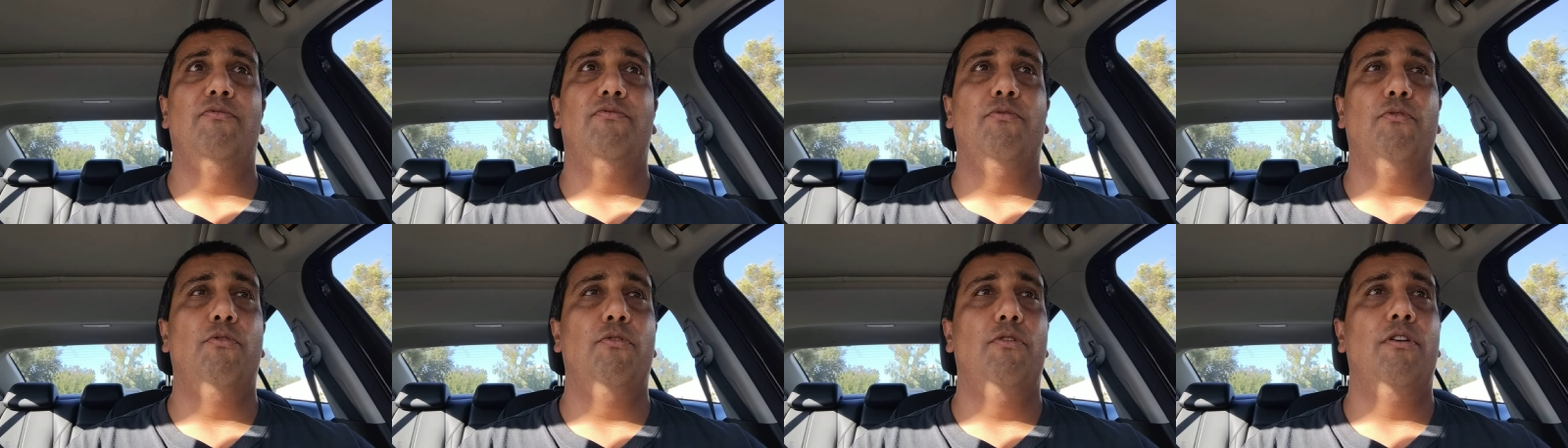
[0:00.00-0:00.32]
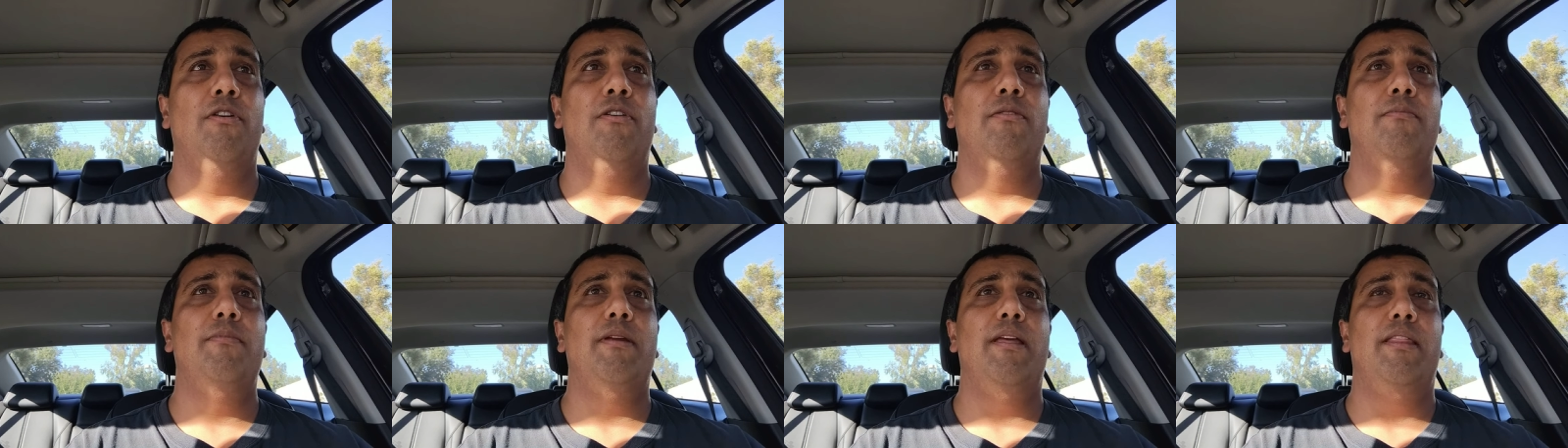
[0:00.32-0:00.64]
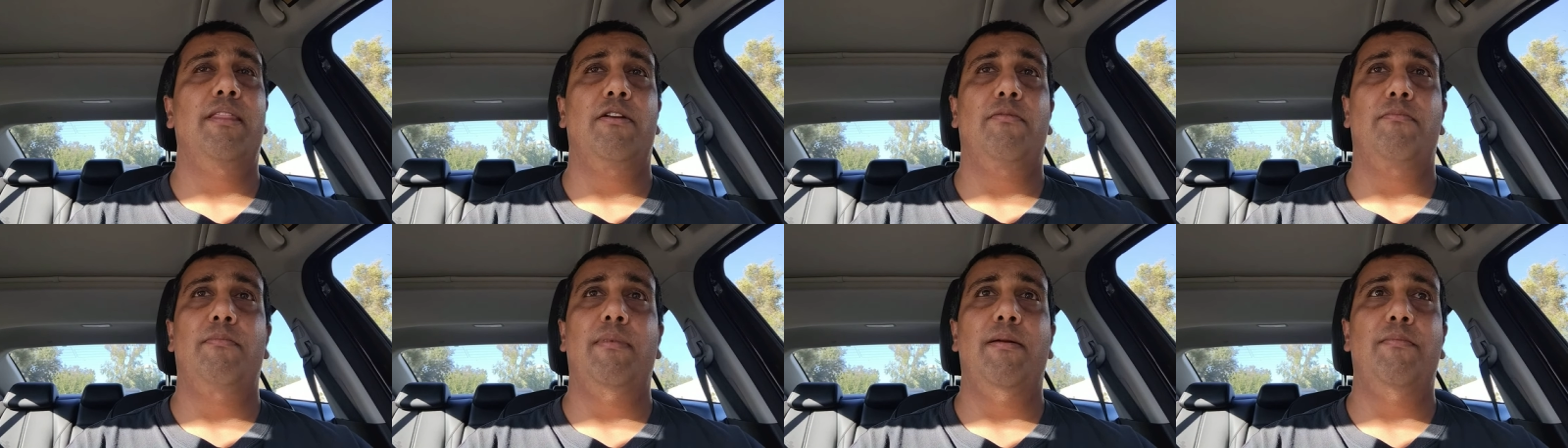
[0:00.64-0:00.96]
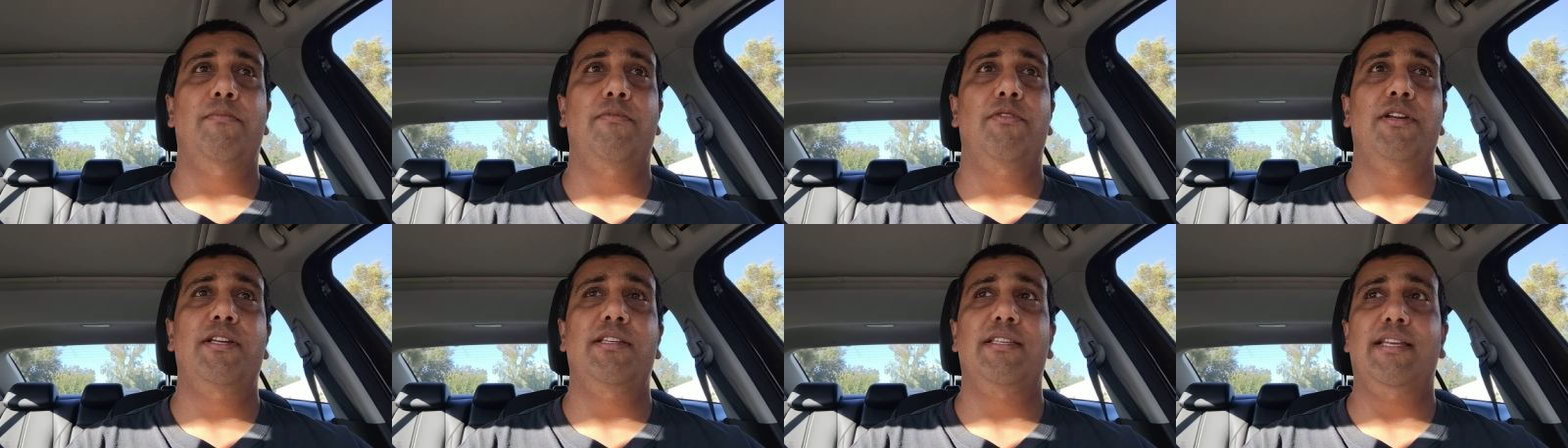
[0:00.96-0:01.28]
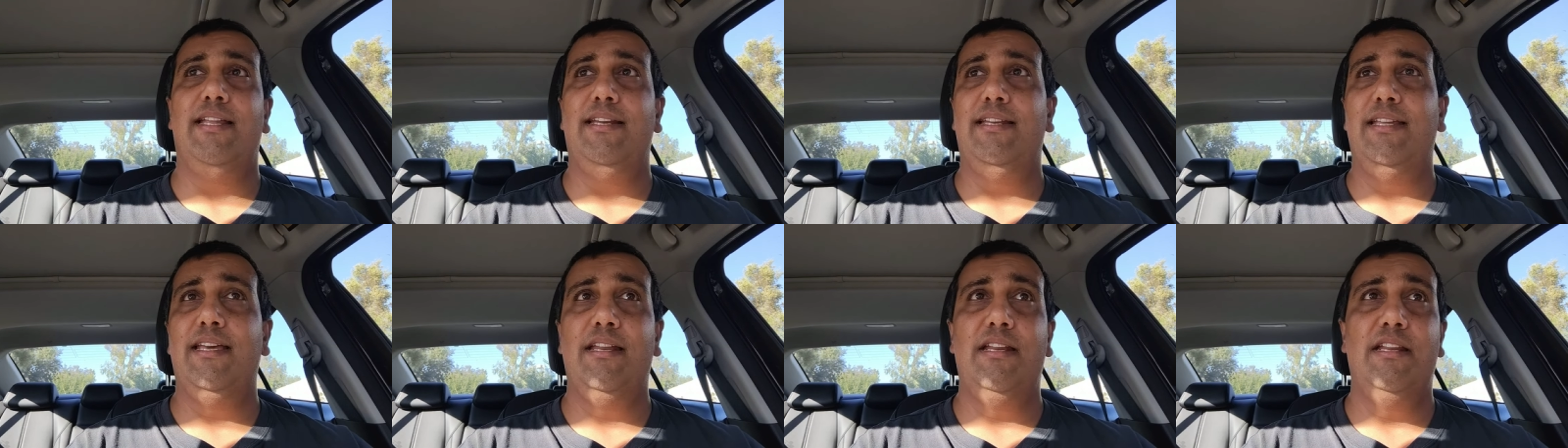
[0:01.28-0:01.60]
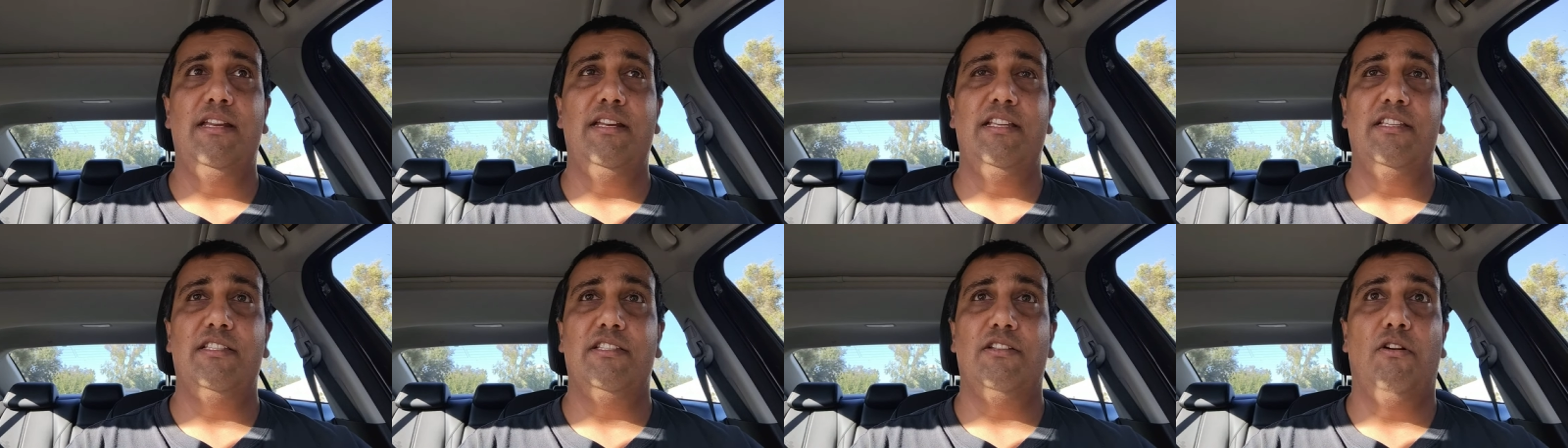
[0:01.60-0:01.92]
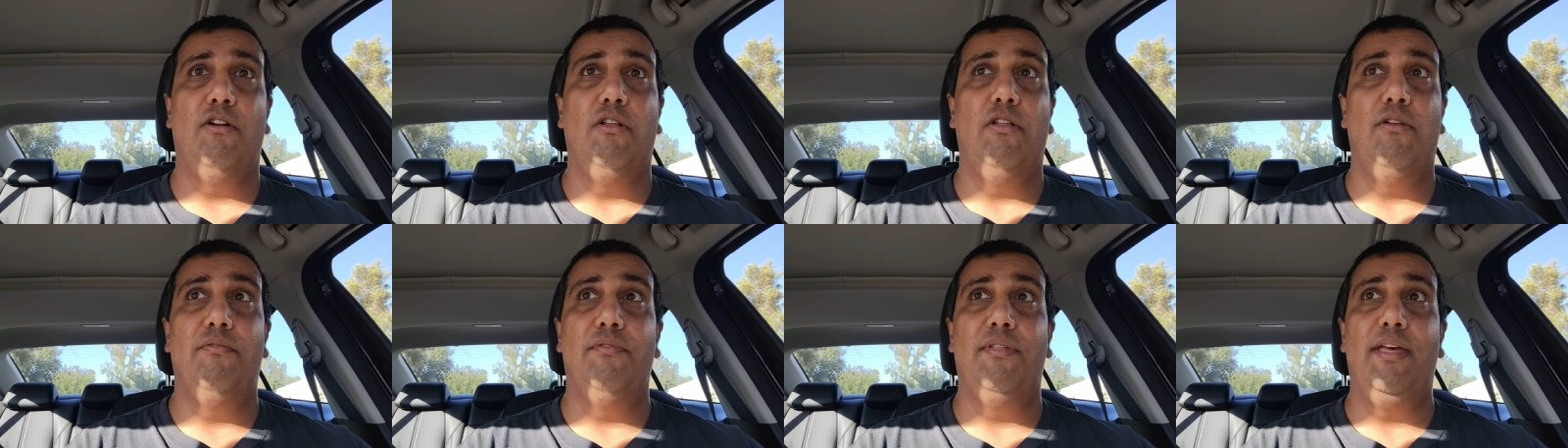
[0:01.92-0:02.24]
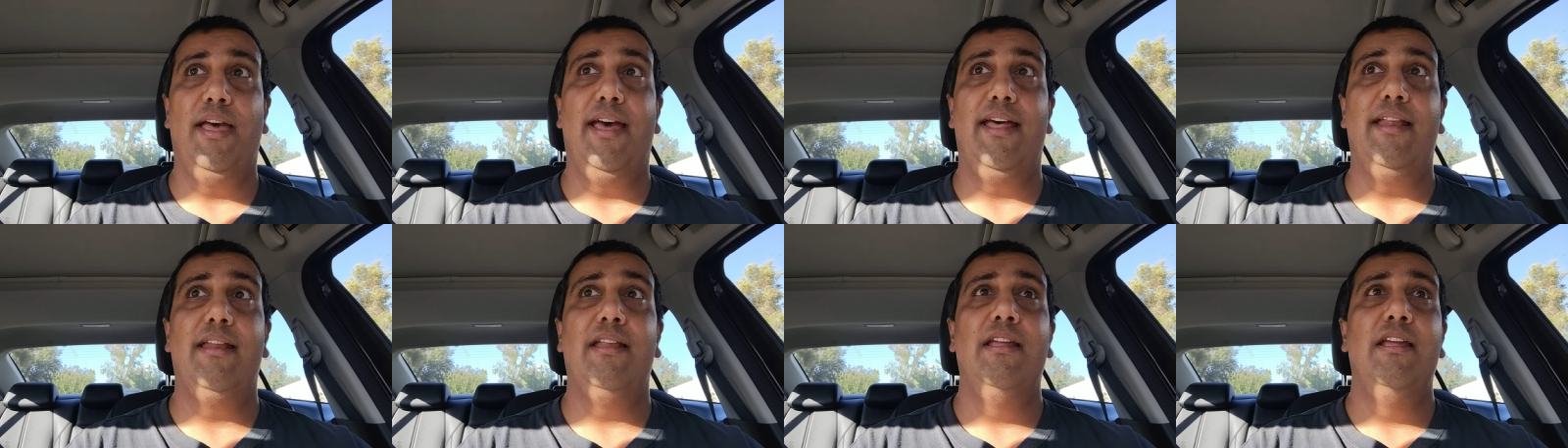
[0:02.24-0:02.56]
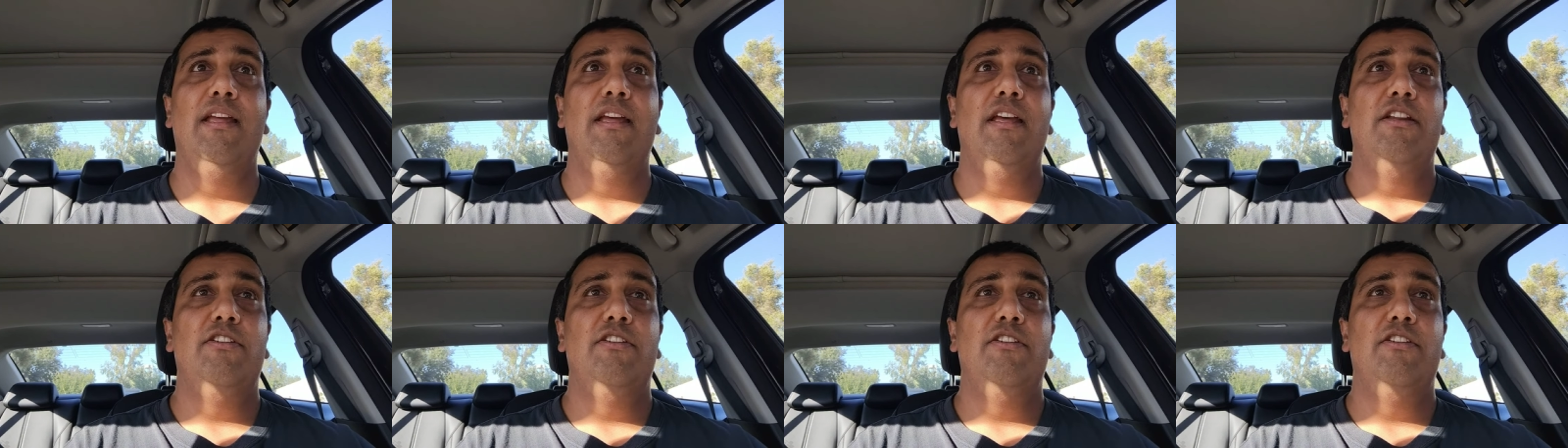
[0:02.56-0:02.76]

form and their memories, identities, and all of that